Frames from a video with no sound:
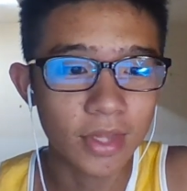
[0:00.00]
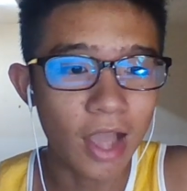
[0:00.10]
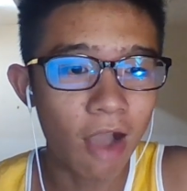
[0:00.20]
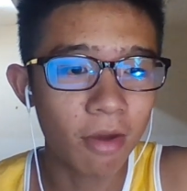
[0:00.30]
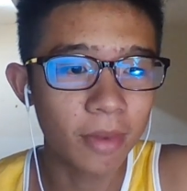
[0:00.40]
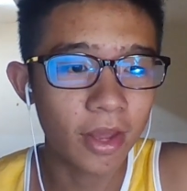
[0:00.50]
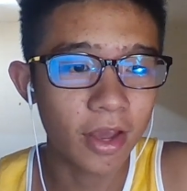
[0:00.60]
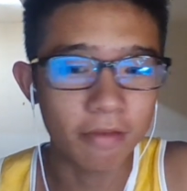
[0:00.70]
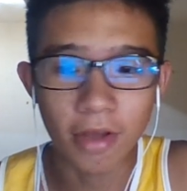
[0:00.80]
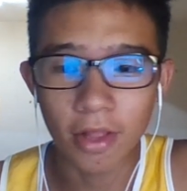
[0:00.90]
Now I'm
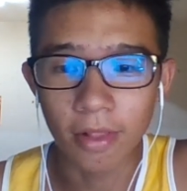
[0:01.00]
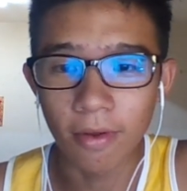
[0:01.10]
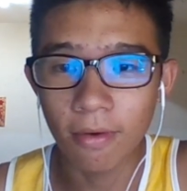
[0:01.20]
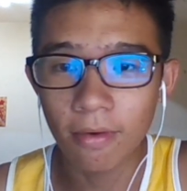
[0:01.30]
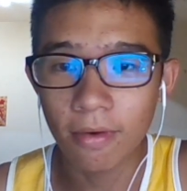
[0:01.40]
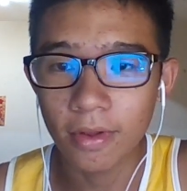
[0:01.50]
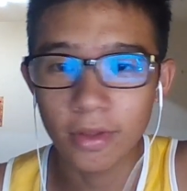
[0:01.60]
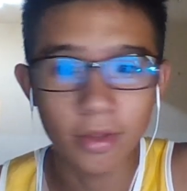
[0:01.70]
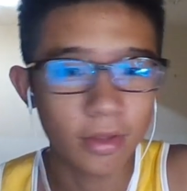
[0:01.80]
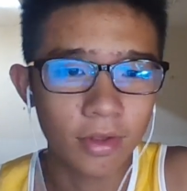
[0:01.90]
live. Hello.
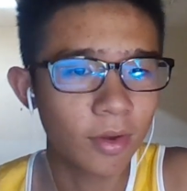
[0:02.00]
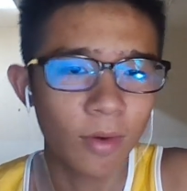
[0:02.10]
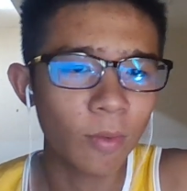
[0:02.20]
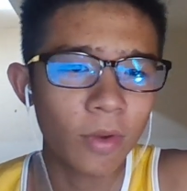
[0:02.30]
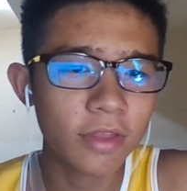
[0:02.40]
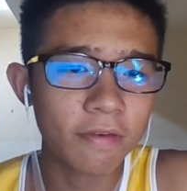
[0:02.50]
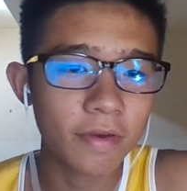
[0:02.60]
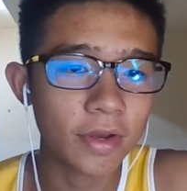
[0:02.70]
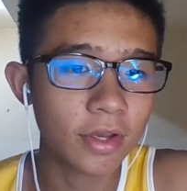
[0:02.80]
What the fuck?